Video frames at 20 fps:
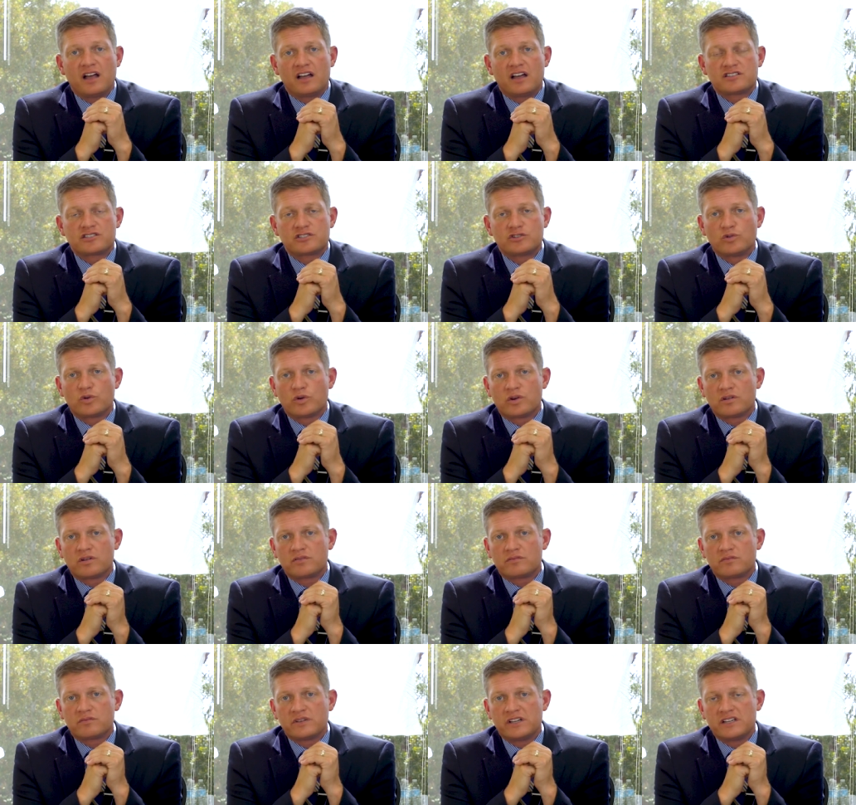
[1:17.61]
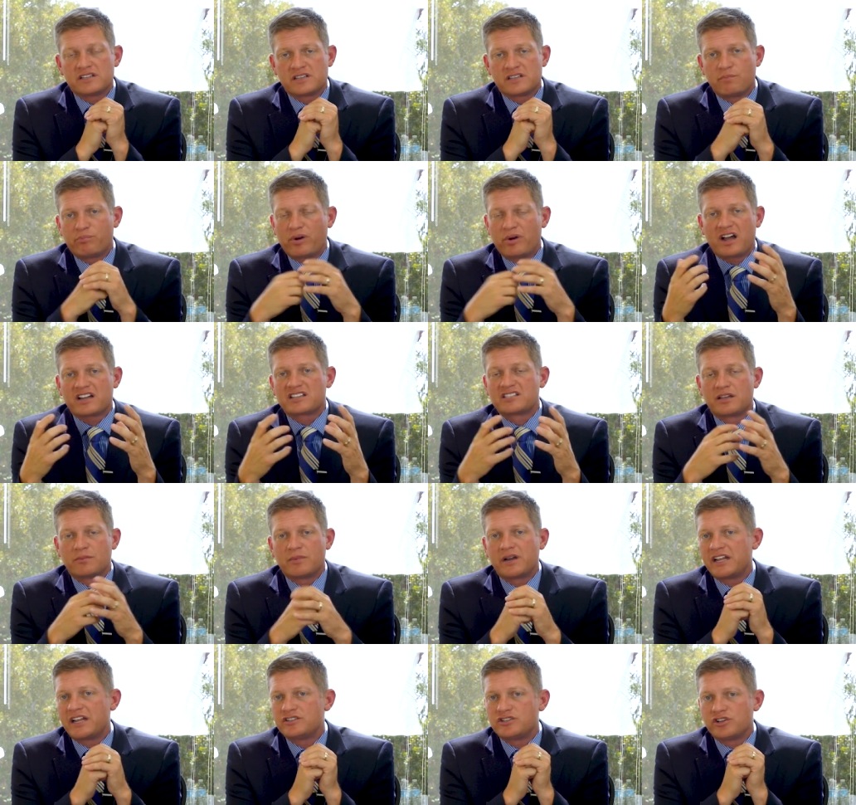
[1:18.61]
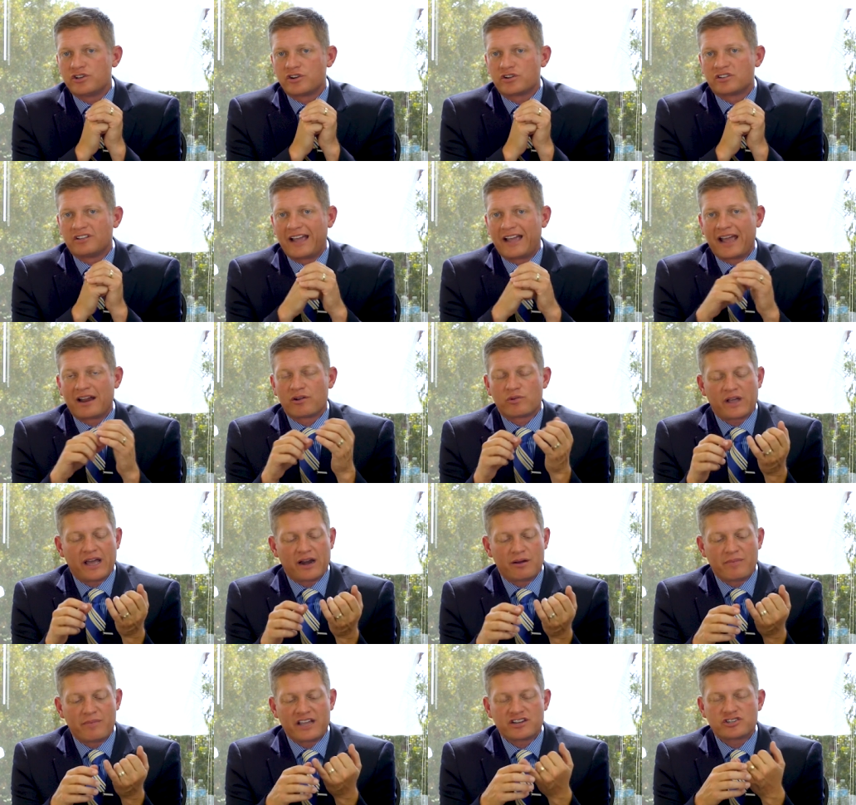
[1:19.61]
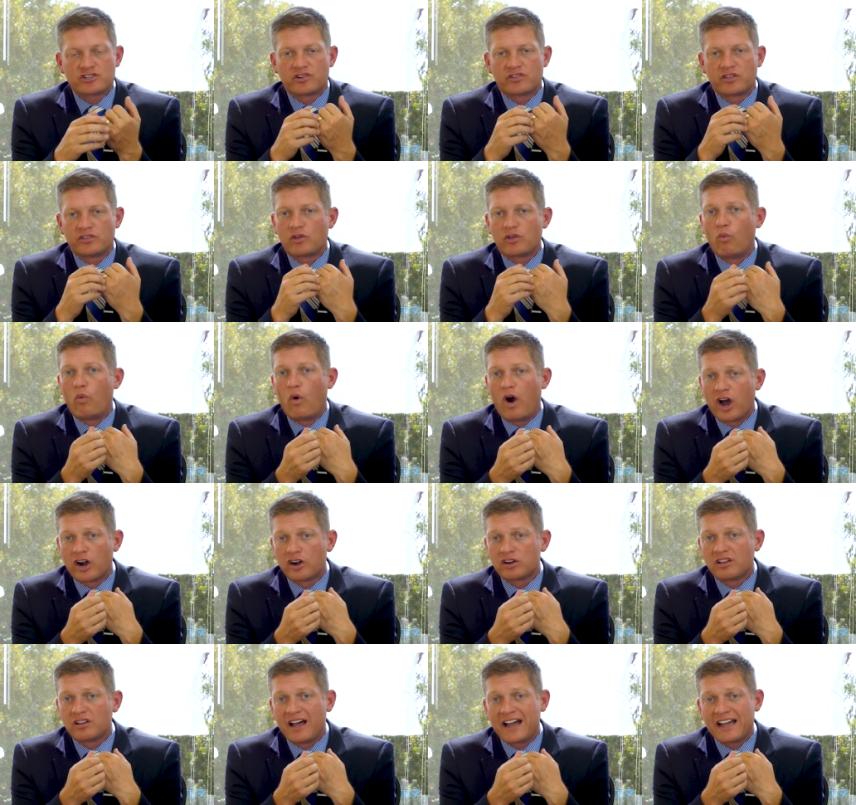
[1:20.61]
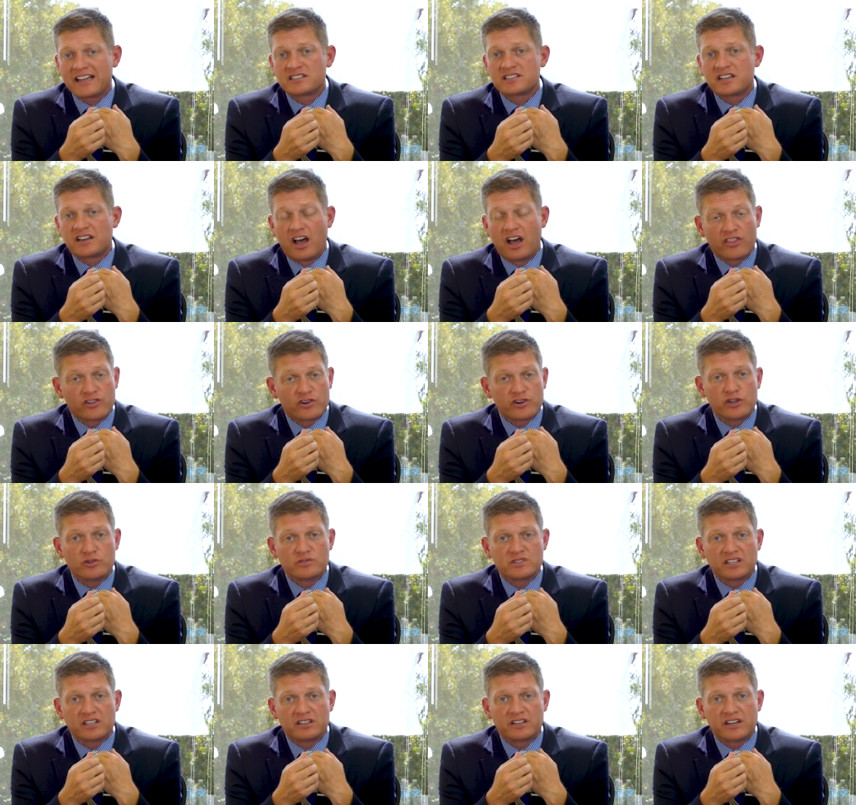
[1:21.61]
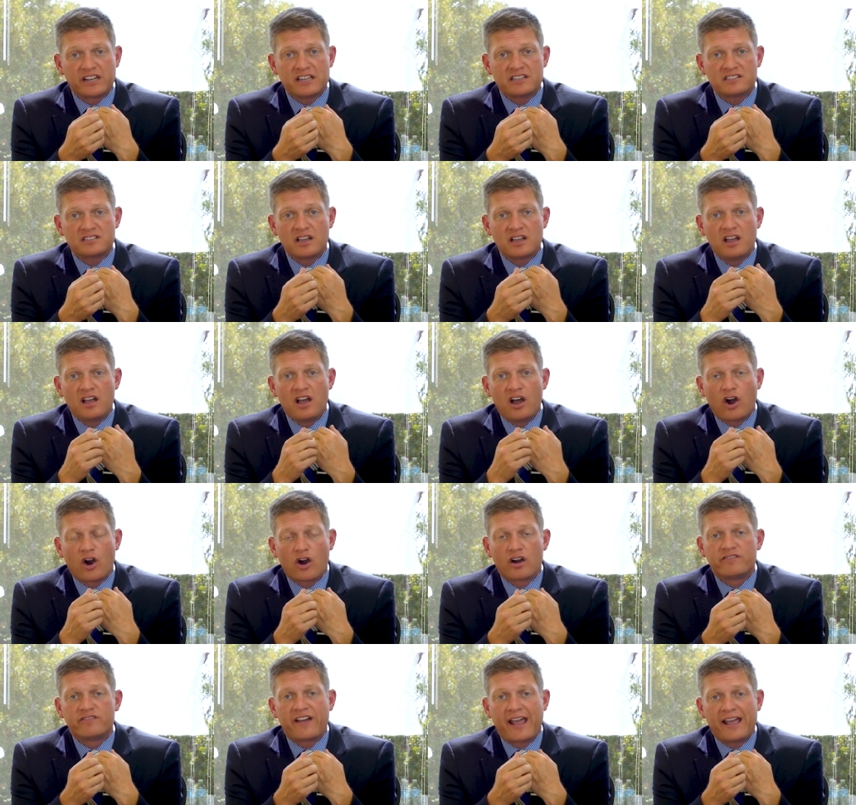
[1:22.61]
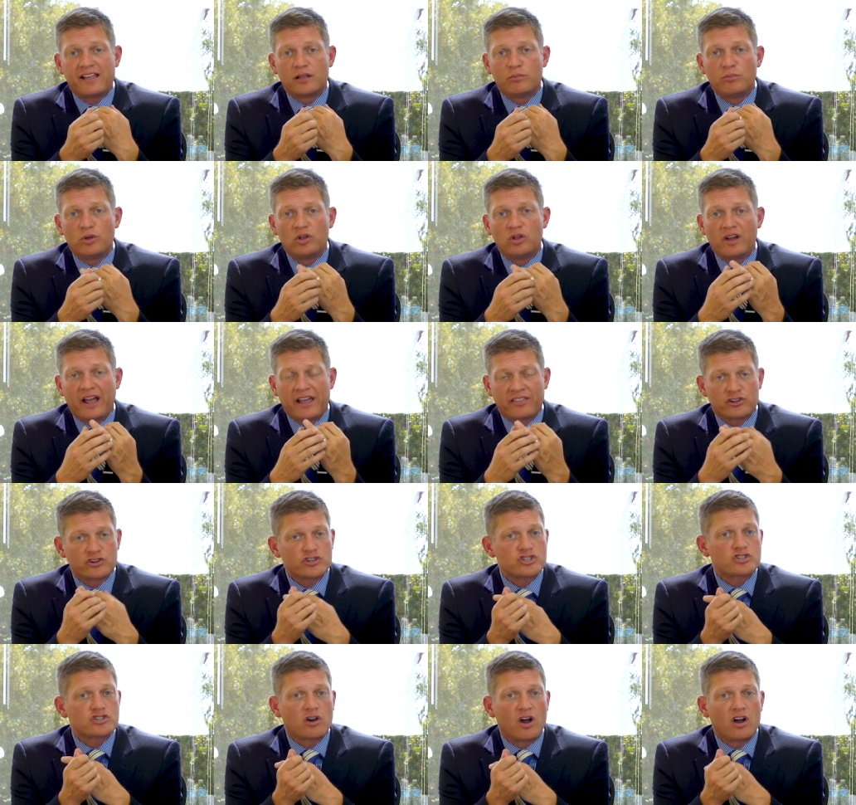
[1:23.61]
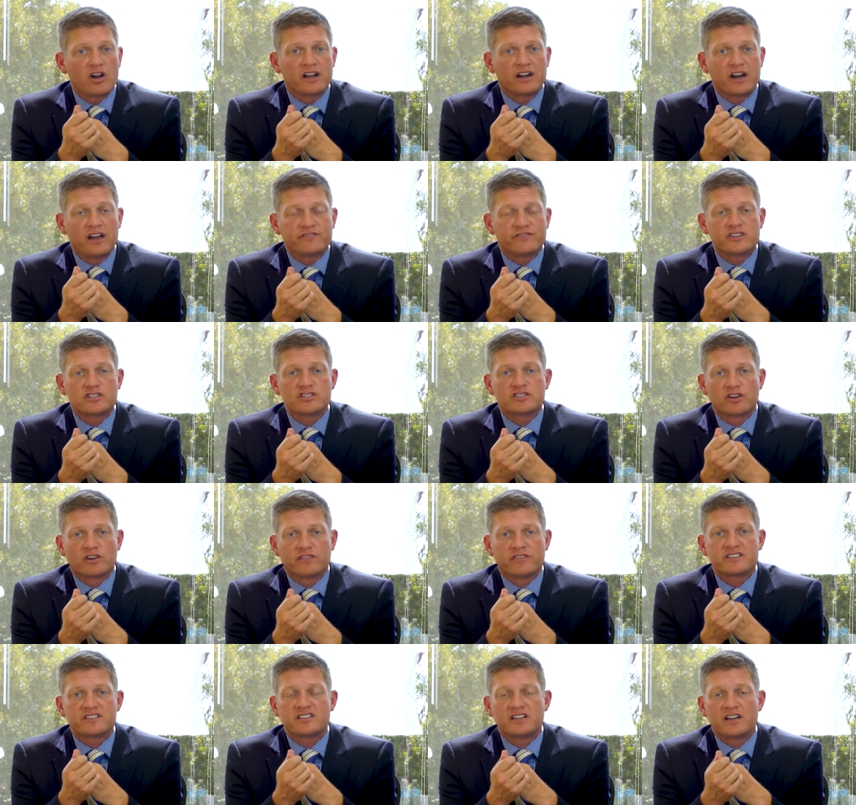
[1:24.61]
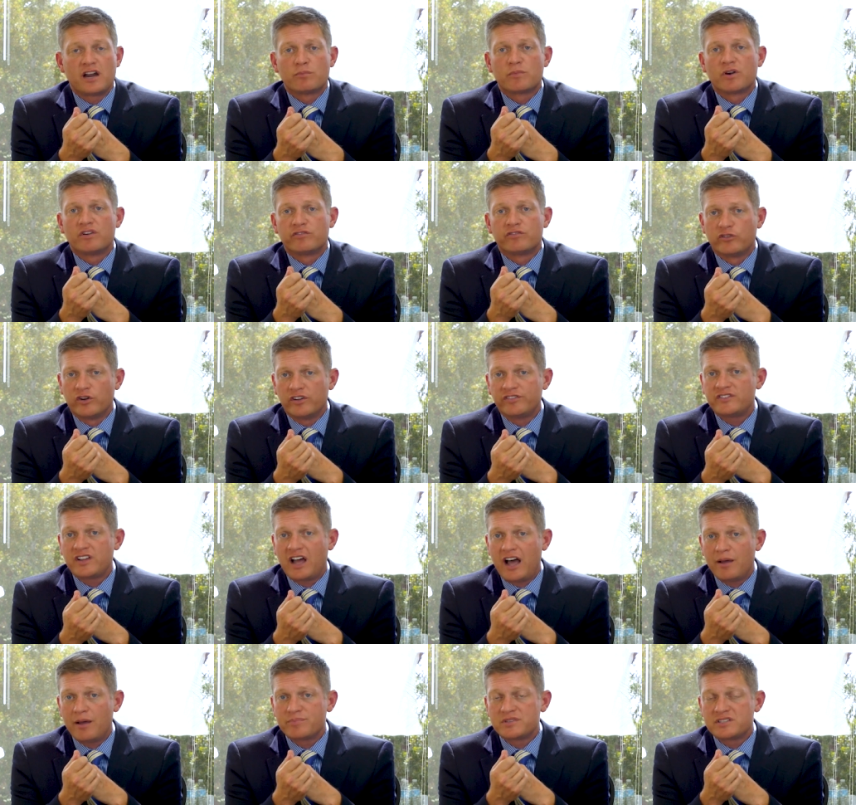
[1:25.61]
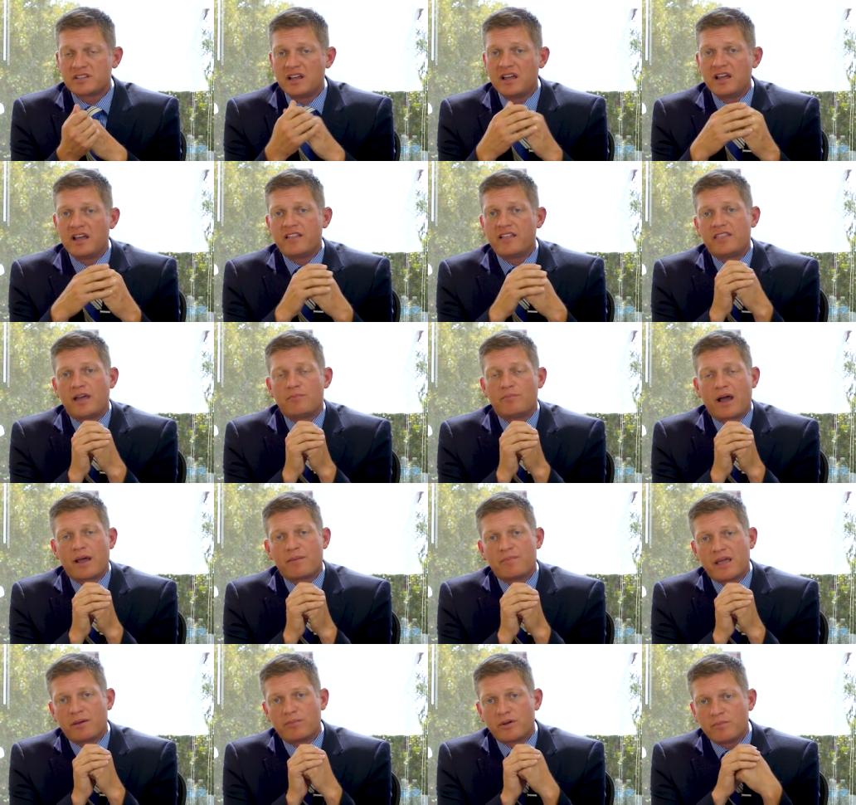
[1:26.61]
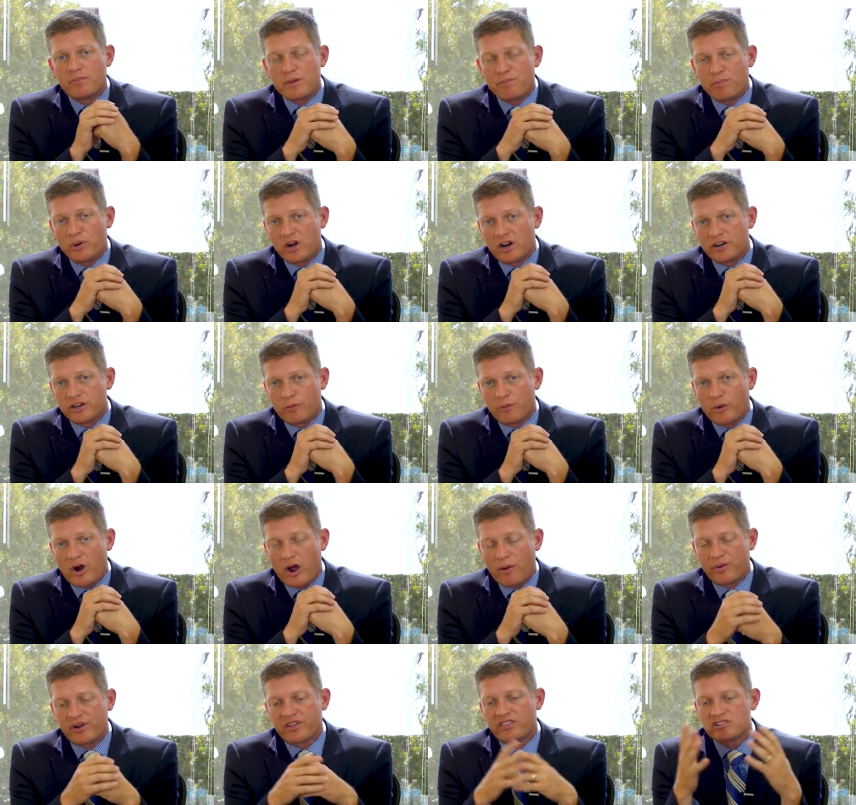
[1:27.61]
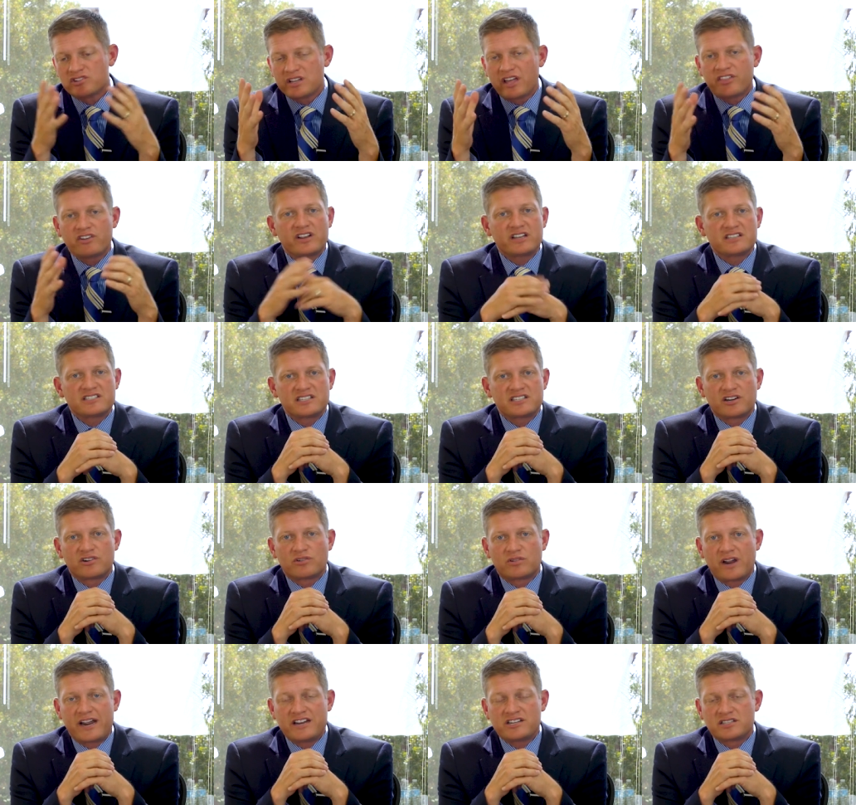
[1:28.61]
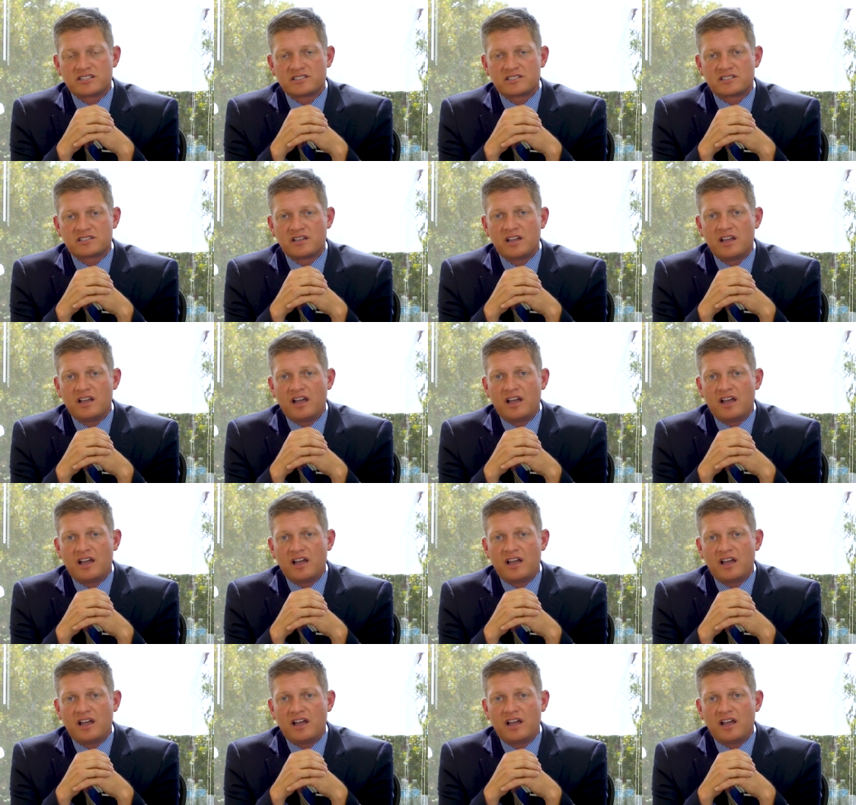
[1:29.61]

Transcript: sewer is in proximity to your land, we've got to make sure that the water lines and other utilities are available and they're strong enough to service the number of rooftops that might be able to be put on your property. There's other considerations